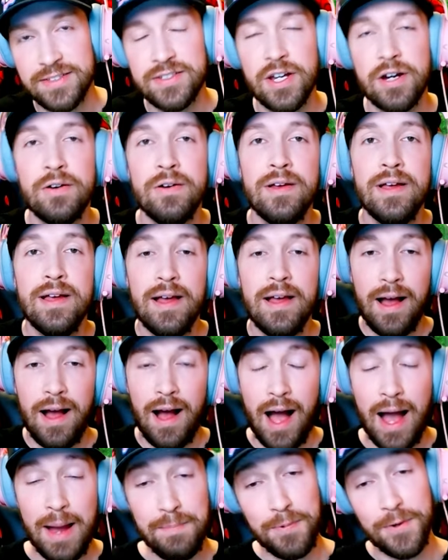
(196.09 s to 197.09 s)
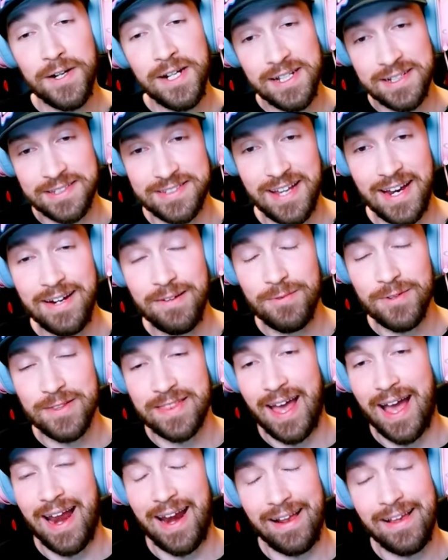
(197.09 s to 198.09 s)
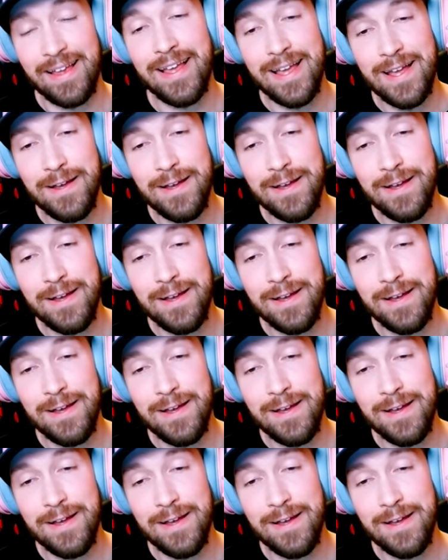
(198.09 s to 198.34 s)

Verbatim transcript: So I'm pretty excited with that.